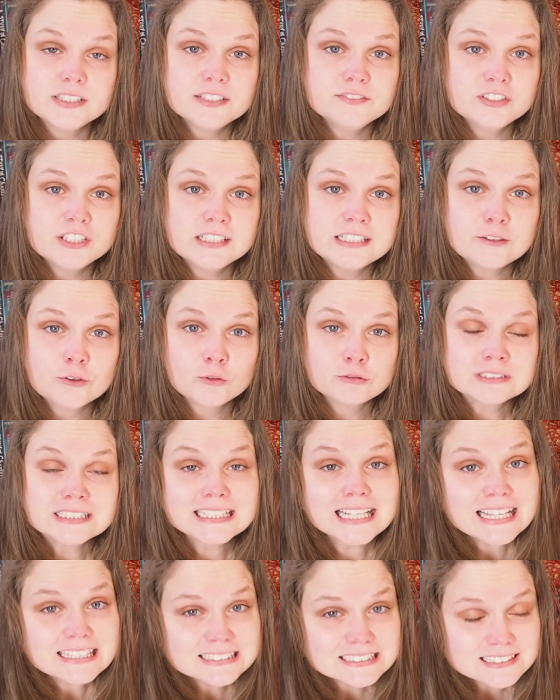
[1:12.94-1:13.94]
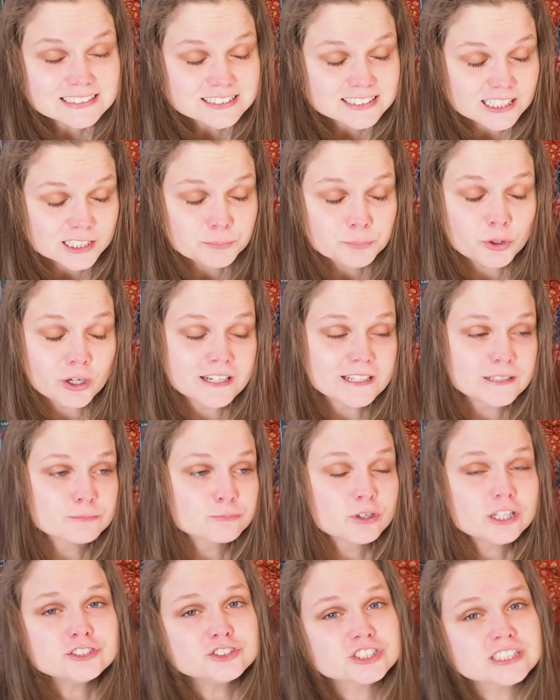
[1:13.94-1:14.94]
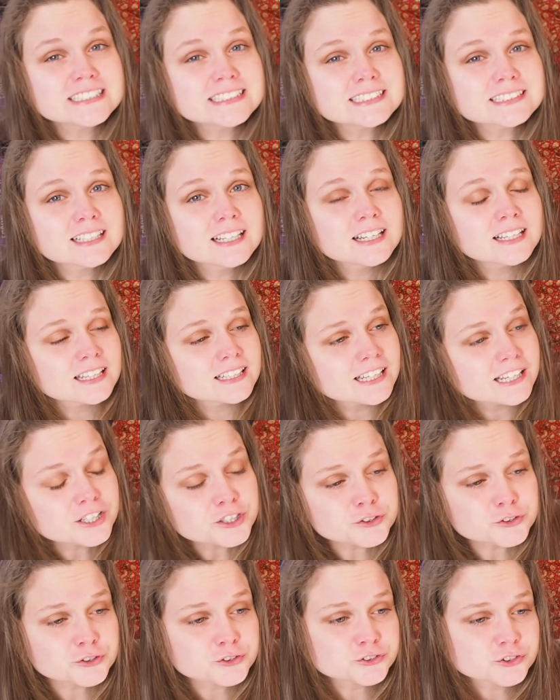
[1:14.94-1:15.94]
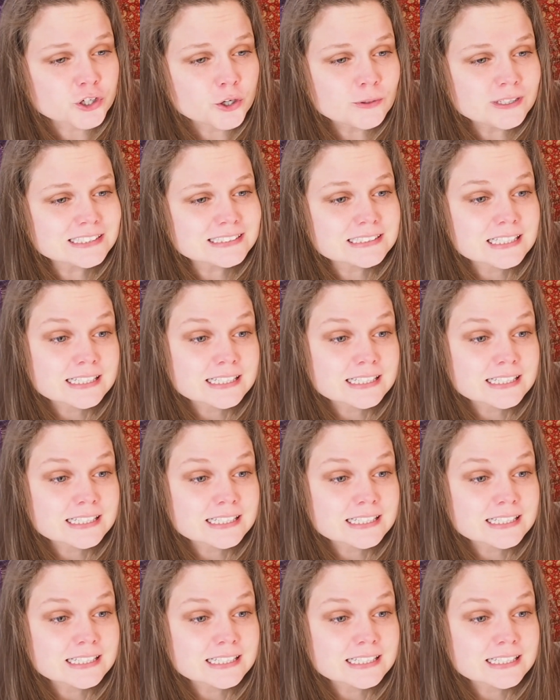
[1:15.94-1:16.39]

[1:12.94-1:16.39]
Even in the old classics like Pride and Prejudice, the characters are always